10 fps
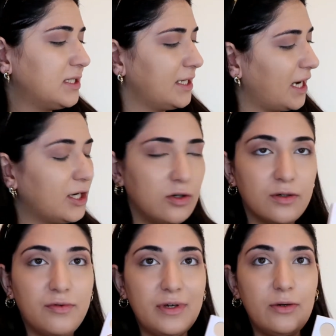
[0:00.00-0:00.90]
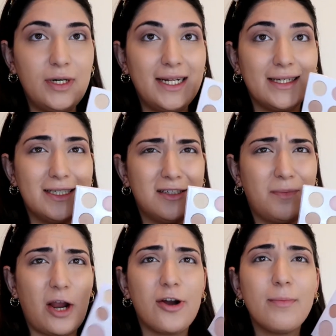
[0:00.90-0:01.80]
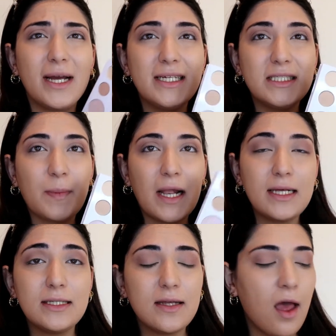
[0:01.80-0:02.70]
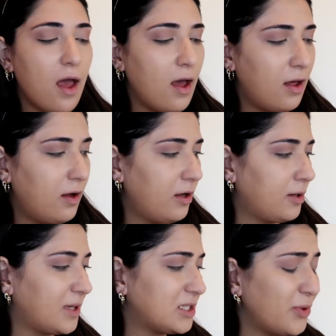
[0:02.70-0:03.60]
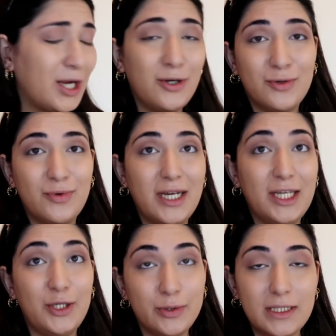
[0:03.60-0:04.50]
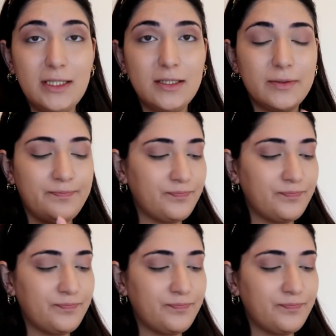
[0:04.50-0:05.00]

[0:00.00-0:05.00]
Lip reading: Like, I don't feel really inspired by this palette, and that's why I don't really use it.